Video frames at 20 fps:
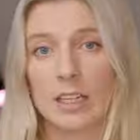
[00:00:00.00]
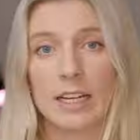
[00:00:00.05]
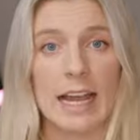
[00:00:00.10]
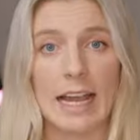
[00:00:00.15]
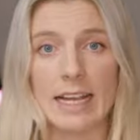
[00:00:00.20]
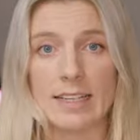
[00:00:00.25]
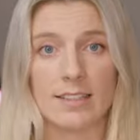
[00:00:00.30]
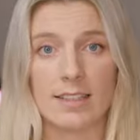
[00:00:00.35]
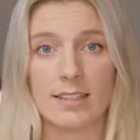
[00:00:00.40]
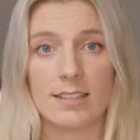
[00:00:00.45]
like
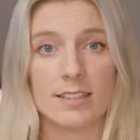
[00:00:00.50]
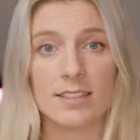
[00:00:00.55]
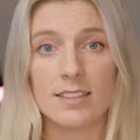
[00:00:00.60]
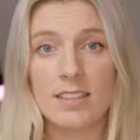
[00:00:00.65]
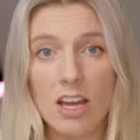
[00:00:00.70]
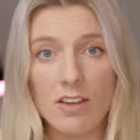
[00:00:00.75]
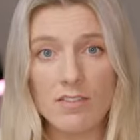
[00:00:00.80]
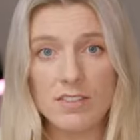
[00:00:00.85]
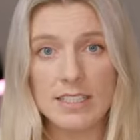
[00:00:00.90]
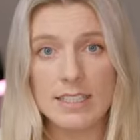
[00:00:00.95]
access to
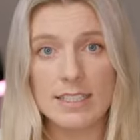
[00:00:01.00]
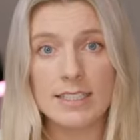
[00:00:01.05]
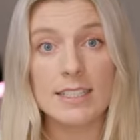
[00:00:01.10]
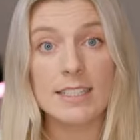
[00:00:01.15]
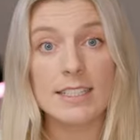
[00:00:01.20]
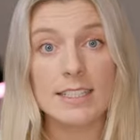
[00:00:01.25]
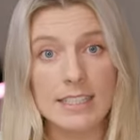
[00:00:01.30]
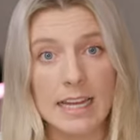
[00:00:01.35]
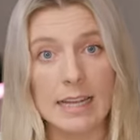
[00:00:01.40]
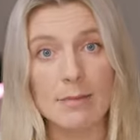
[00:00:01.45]
services
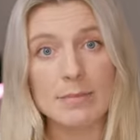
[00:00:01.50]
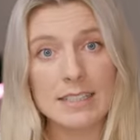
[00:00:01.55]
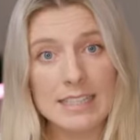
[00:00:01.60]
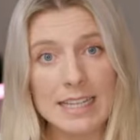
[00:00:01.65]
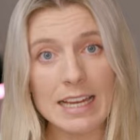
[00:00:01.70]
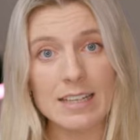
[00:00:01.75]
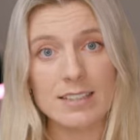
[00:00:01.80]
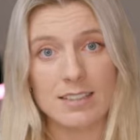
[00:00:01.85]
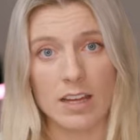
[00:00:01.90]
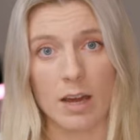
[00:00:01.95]
that
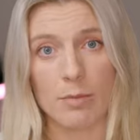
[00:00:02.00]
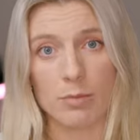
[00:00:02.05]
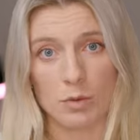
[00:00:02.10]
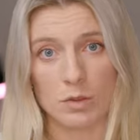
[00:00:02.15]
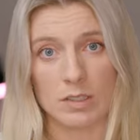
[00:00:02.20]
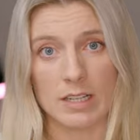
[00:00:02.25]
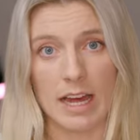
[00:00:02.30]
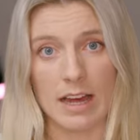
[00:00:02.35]
same-sex couples